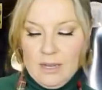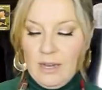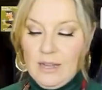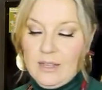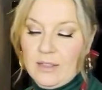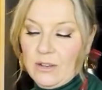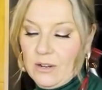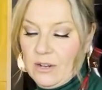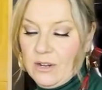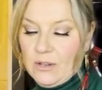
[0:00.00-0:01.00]
I think
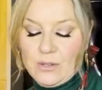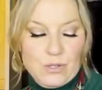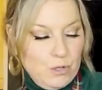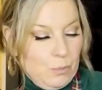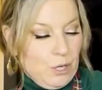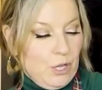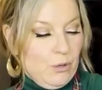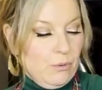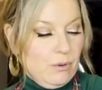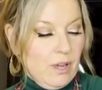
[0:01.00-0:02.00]
they're super
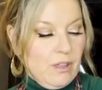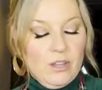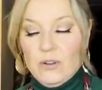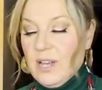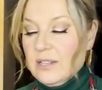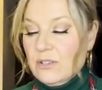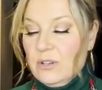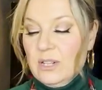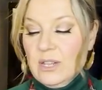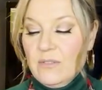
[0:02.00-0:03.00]
cute. I think your guests are
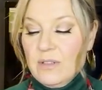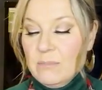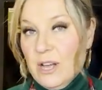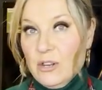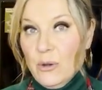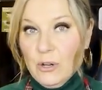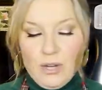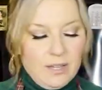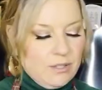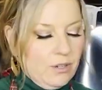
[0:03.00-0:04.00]
gonna love them. I know your
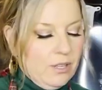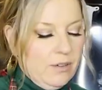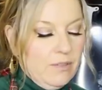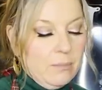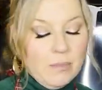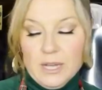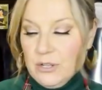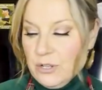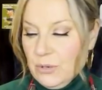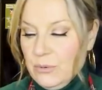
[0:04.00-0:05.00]
guests are gonna love them, mine do.